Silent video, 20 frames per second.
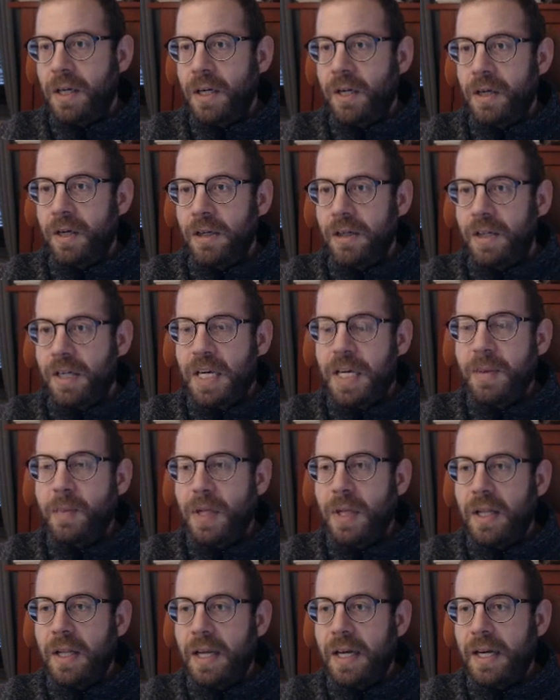keep it
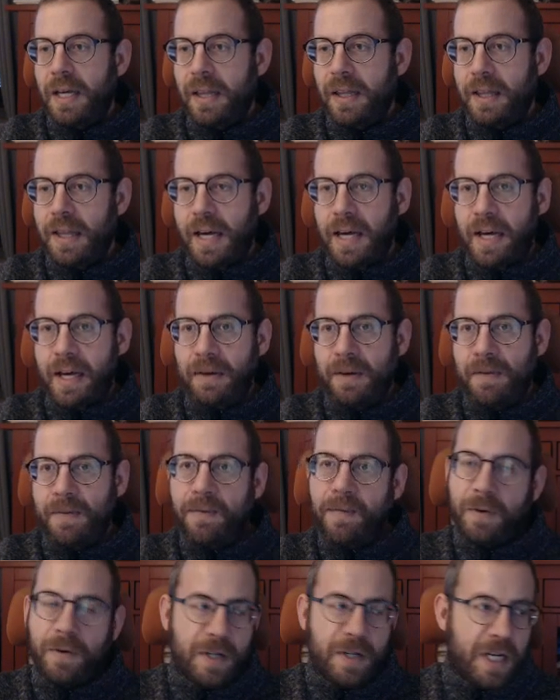like that
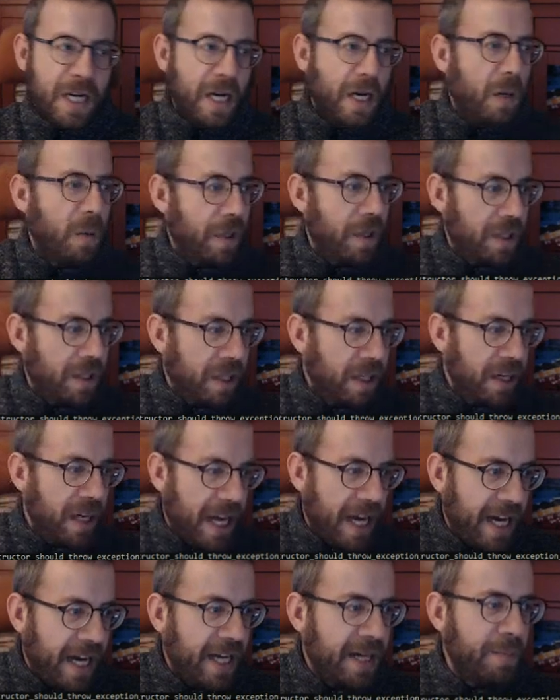for now, and then
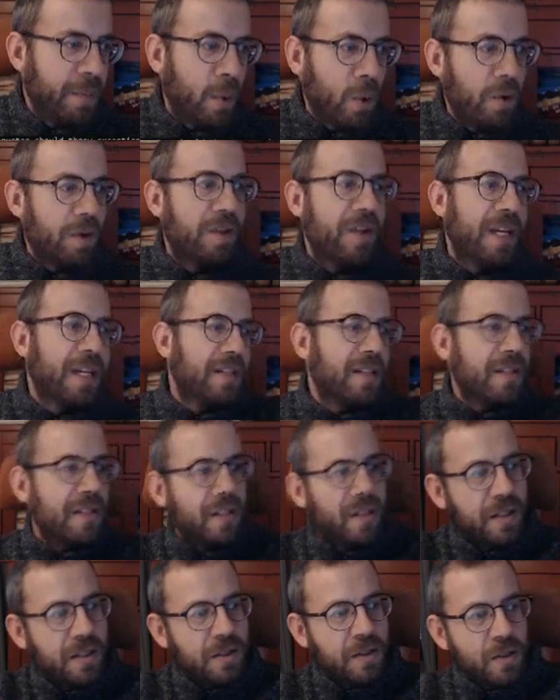add more
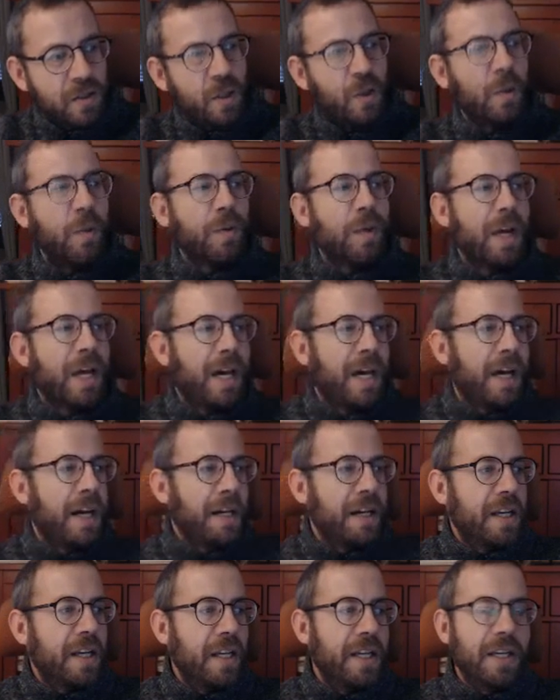tests so that
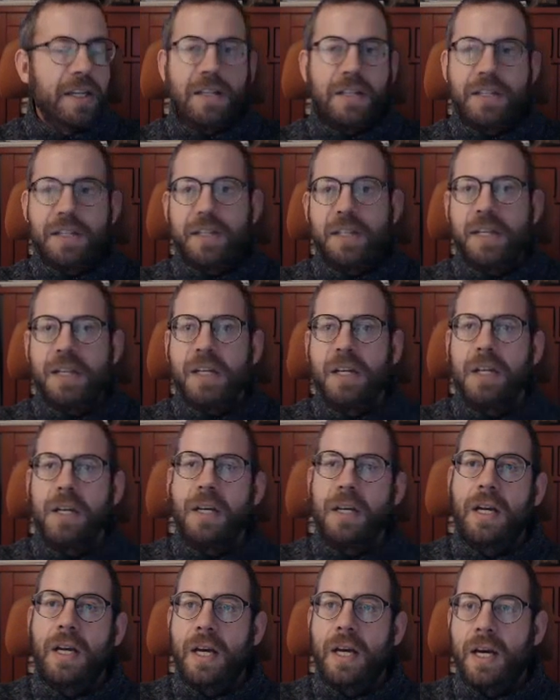it
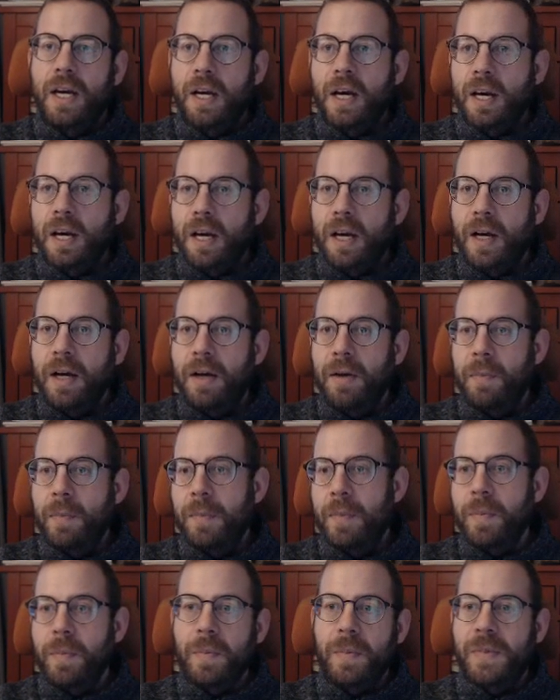I
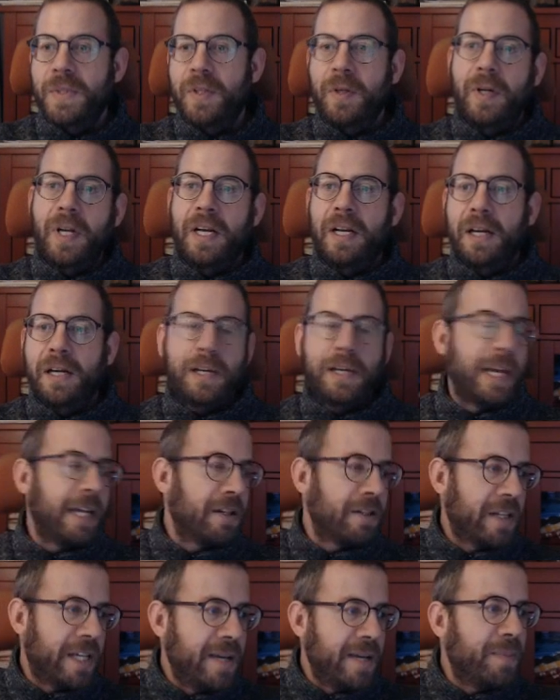can't
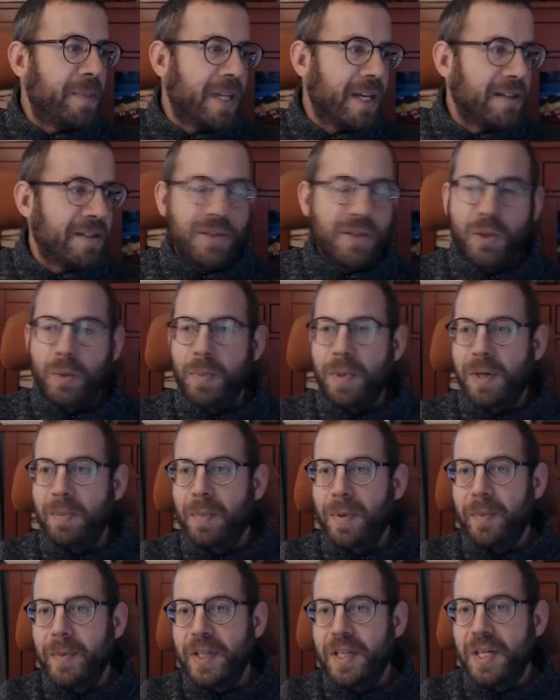keep that stupid
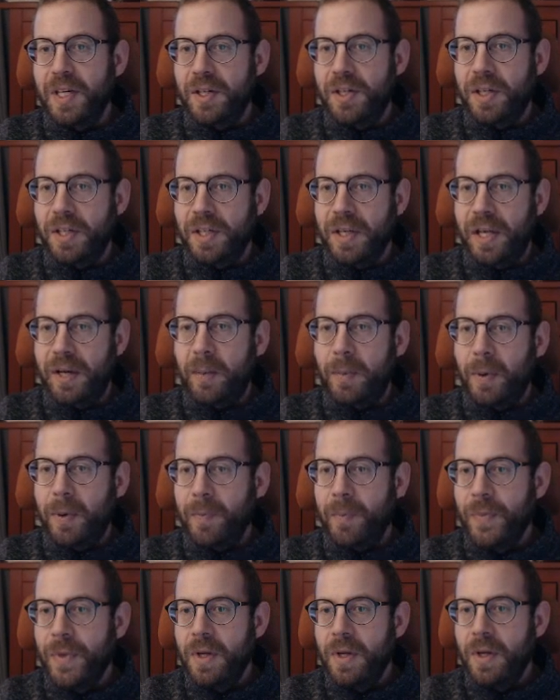implementations anymore.
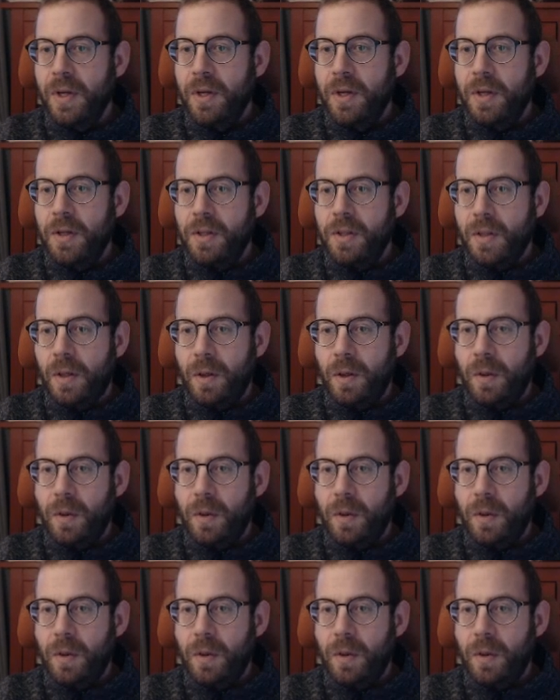So